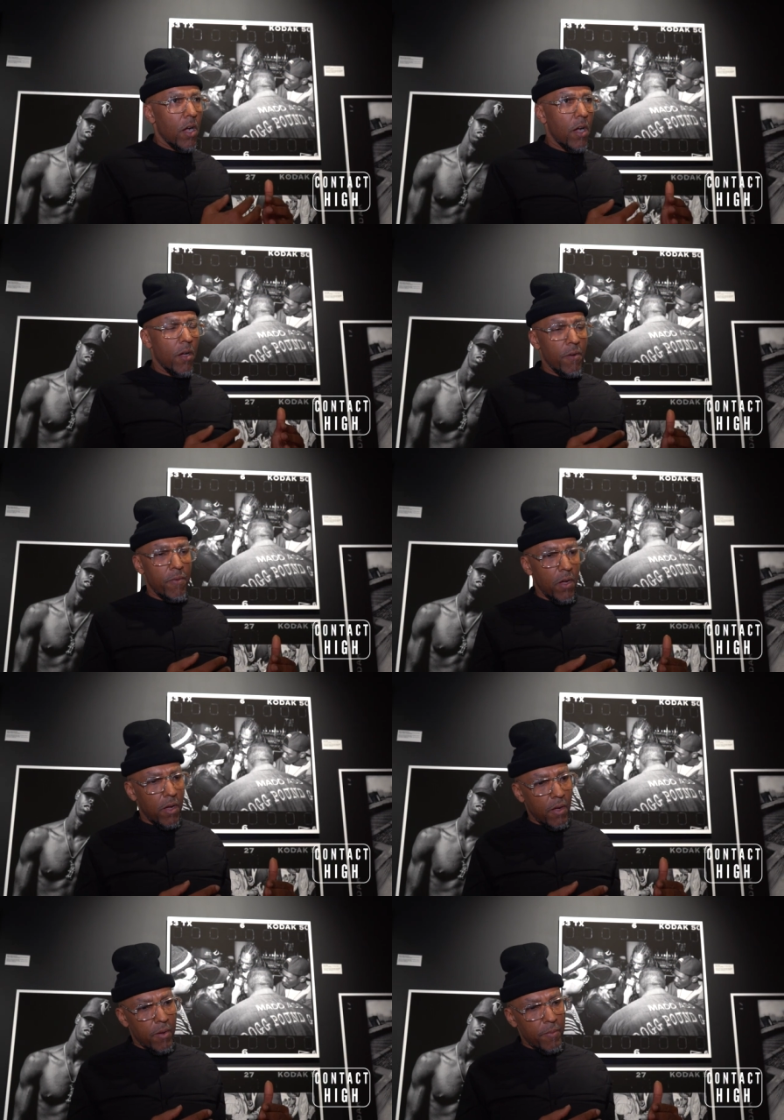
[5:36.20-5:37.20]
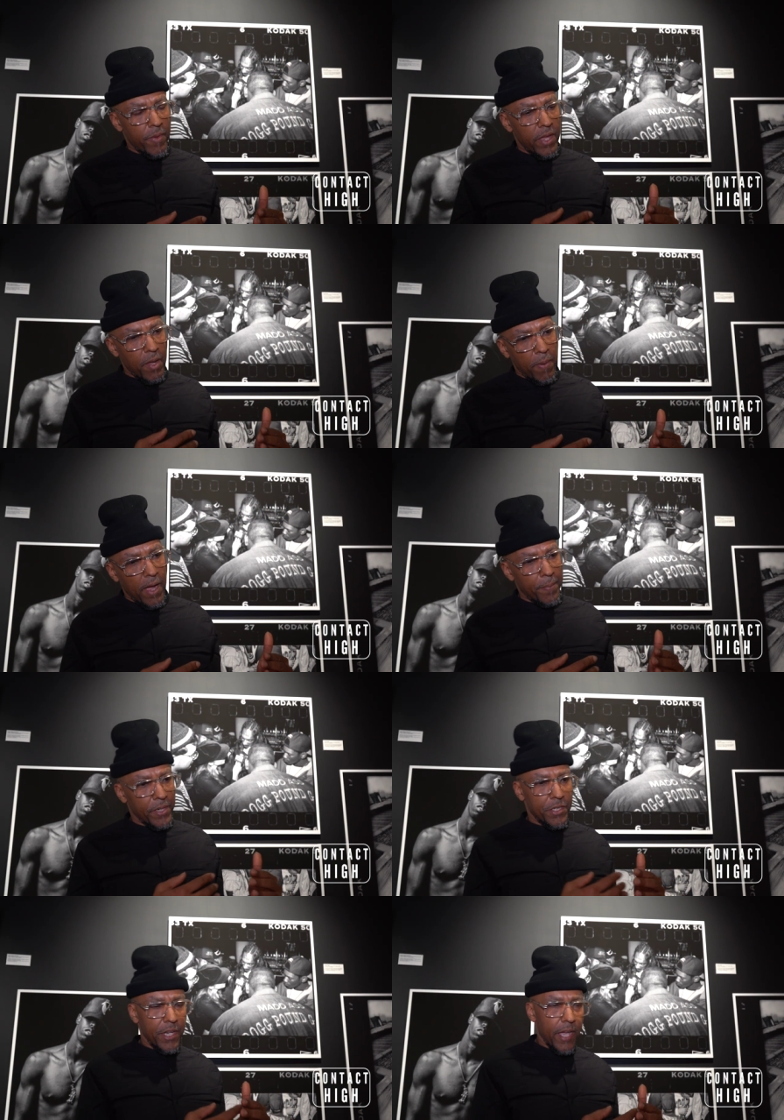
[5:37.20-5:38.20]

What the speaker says: of hip hop and